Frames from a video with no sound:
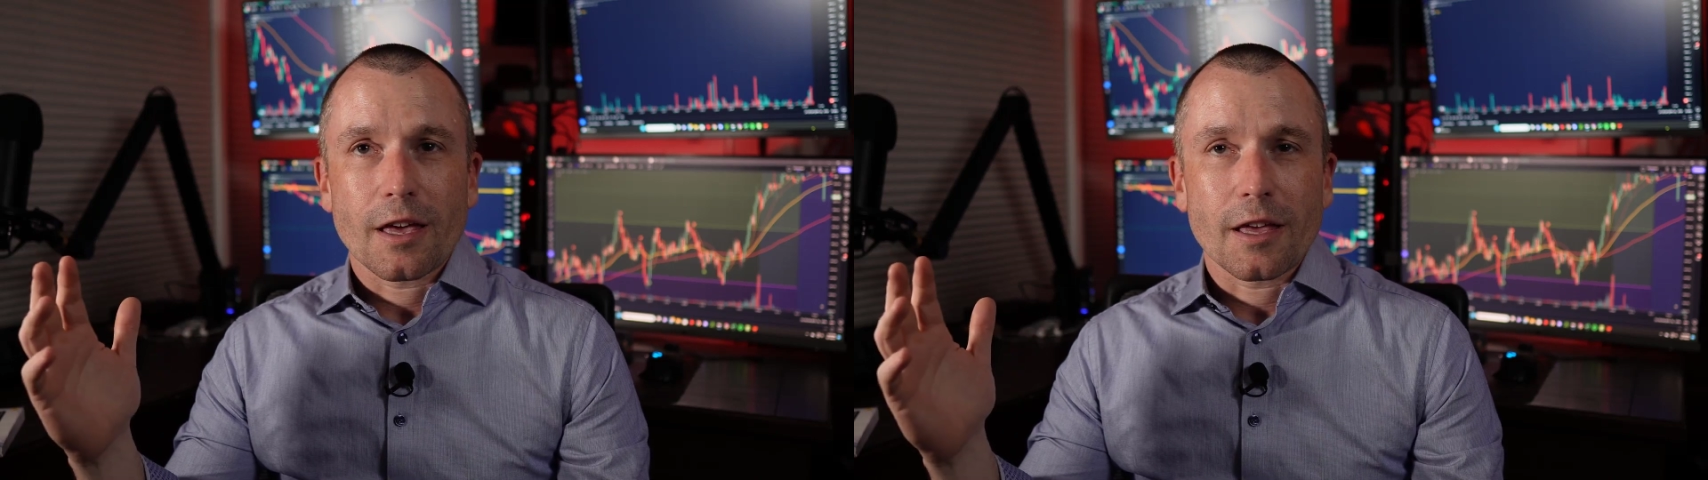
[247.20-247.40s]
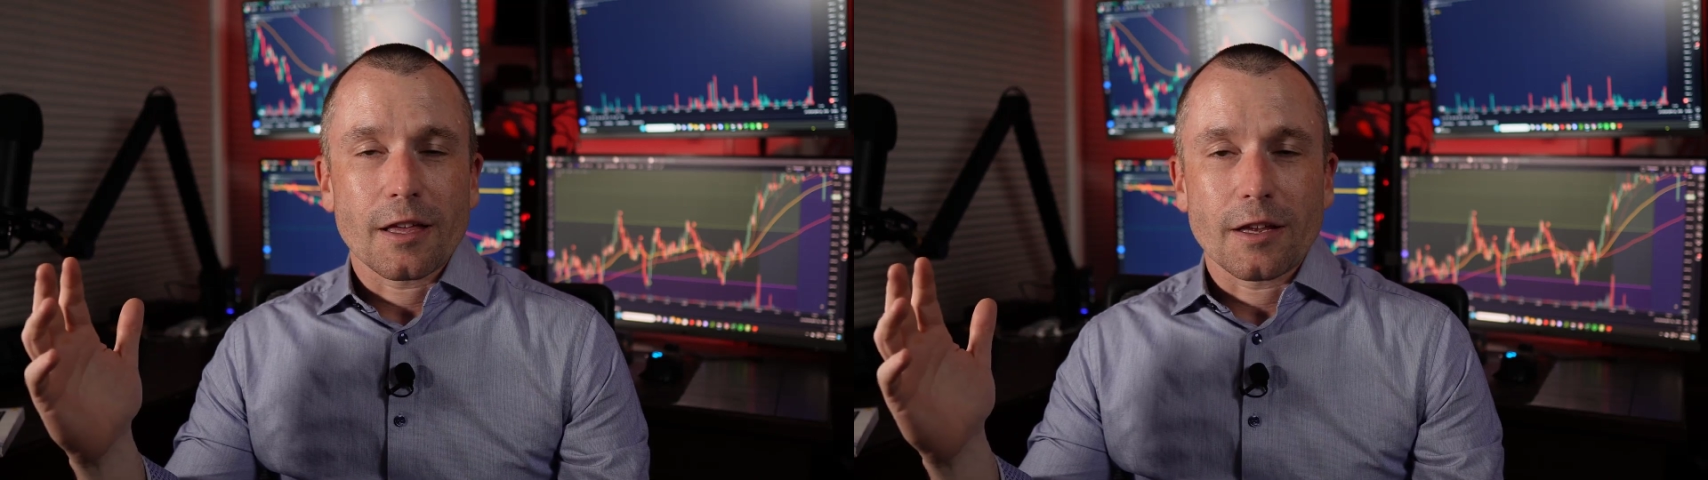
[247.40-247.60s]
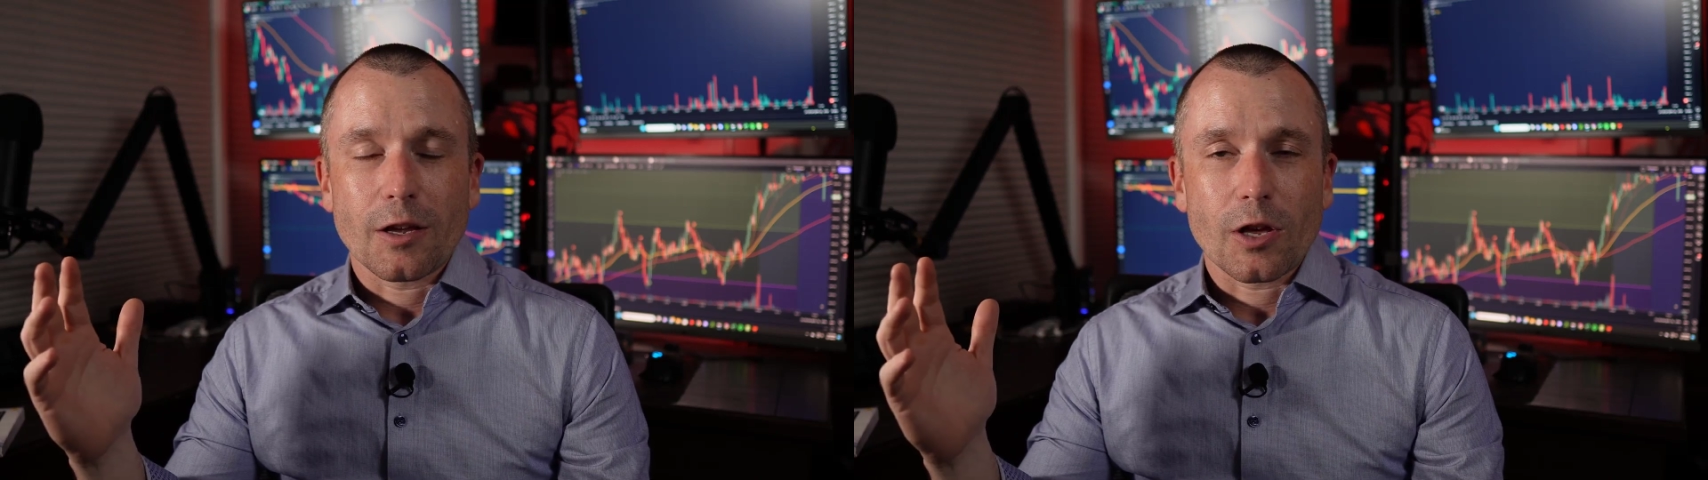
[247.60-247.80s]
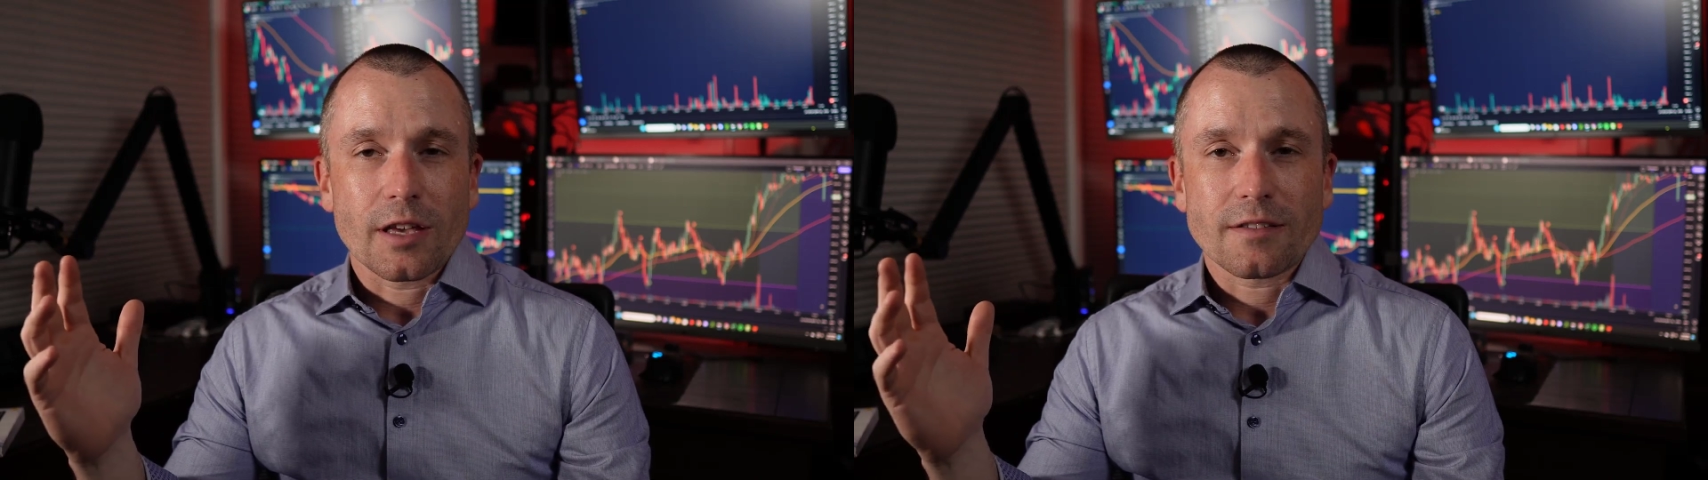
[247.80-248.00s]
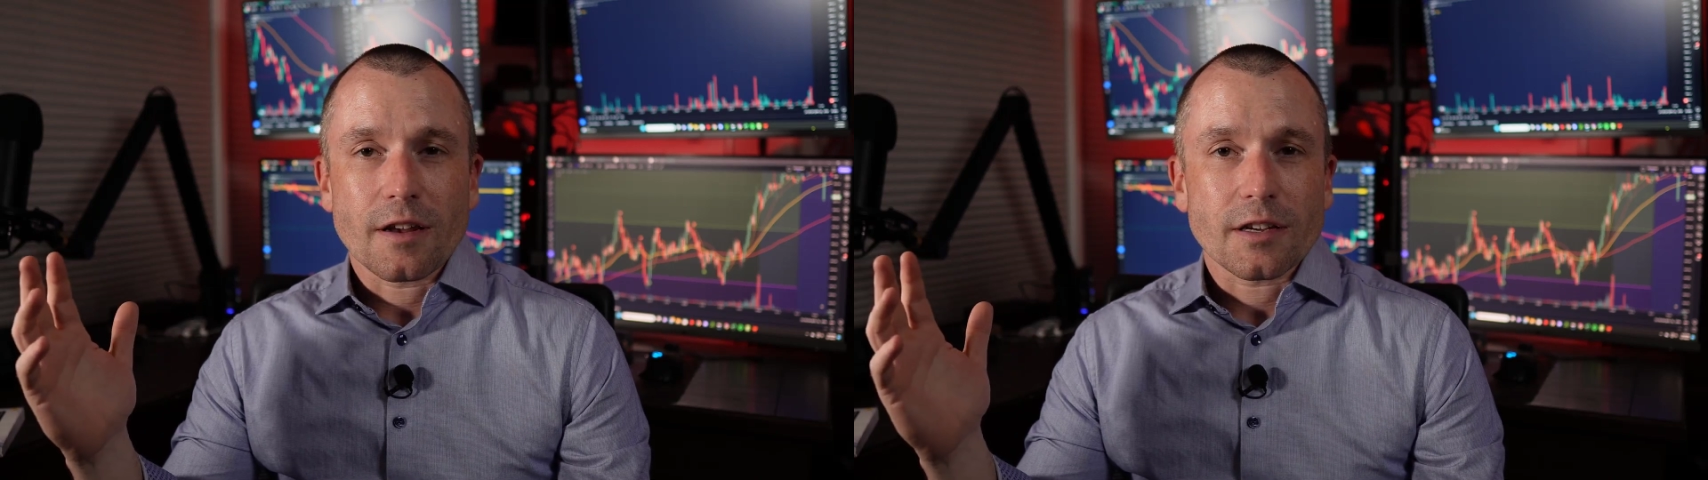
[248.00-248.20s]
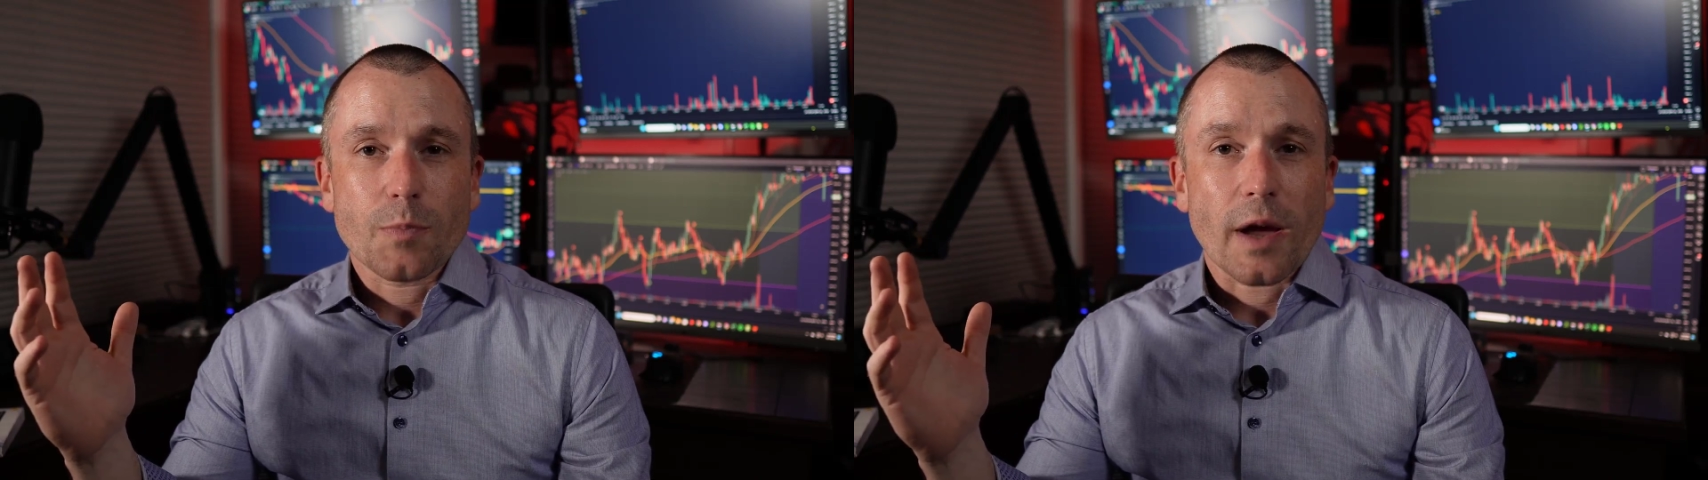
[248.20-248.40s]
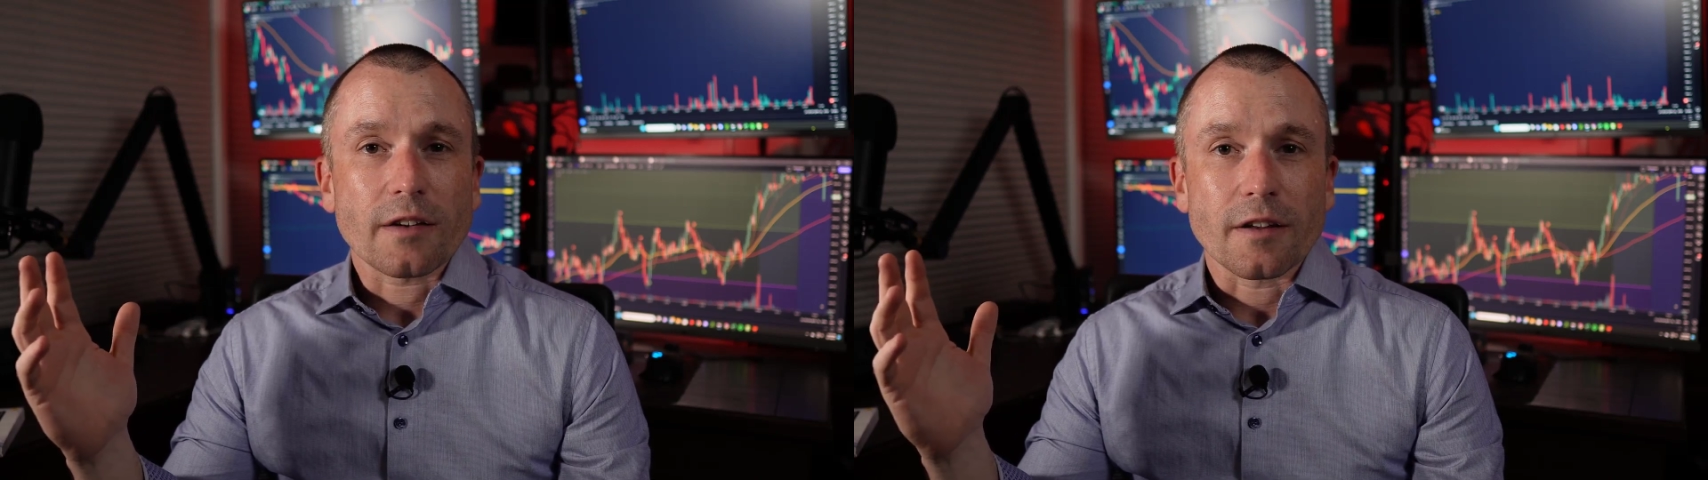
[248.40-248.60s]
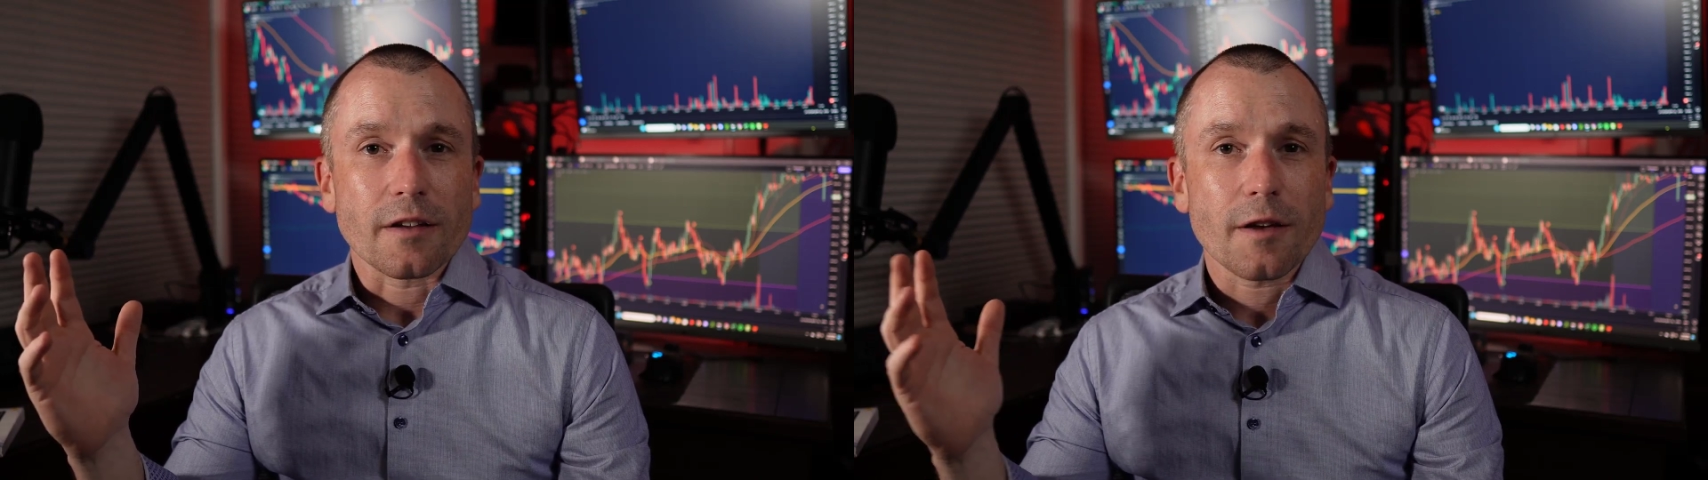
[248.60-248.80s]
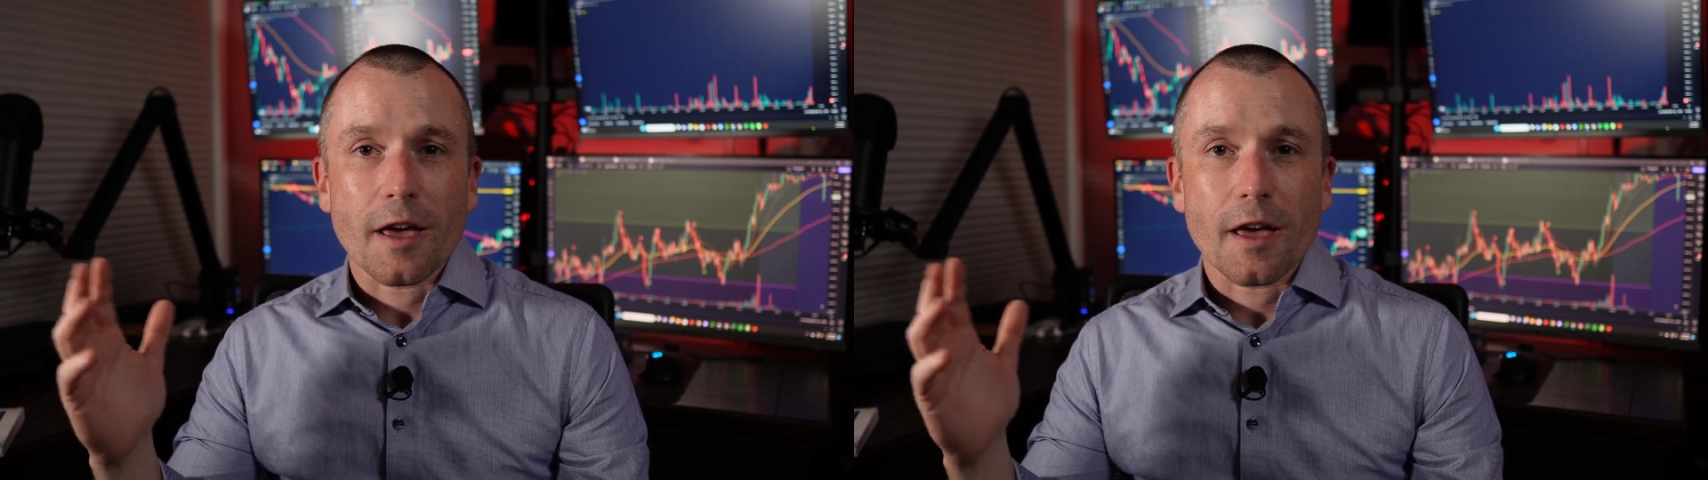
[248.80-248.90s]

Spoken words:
is unexpected